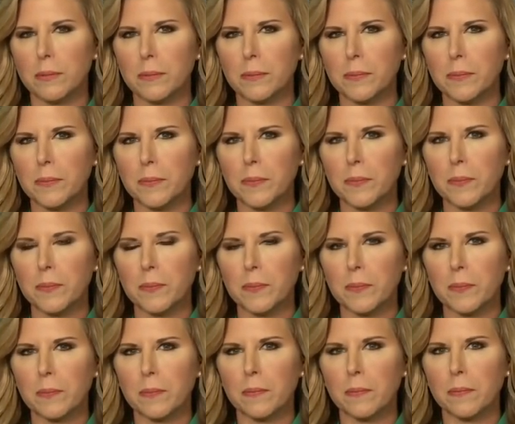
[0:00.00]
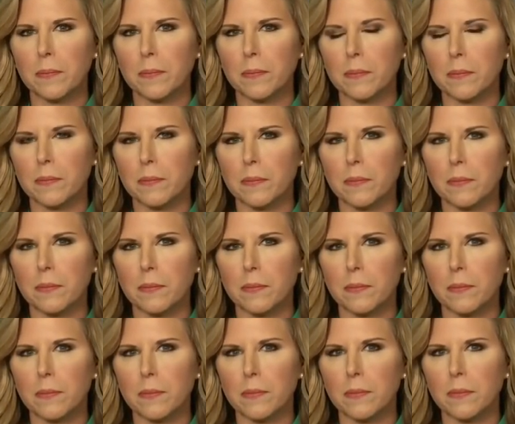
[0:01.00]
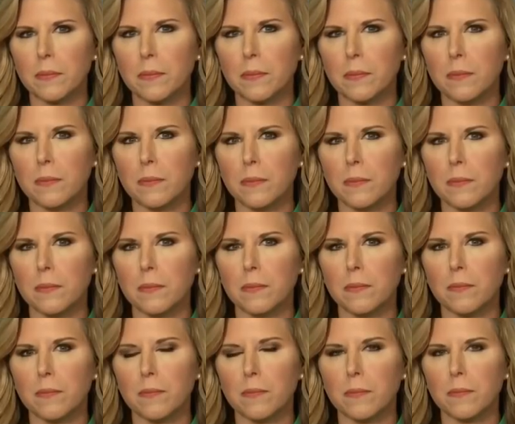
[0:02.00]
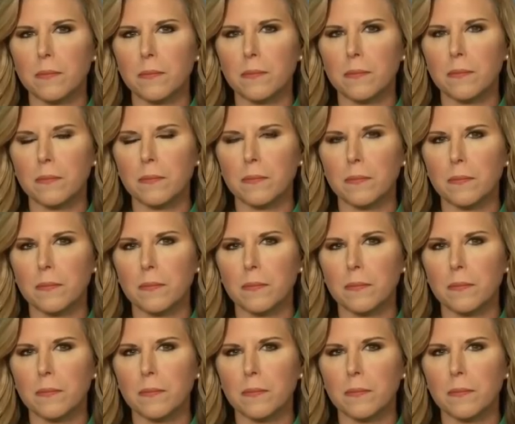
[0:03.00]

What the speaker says: (not speaking)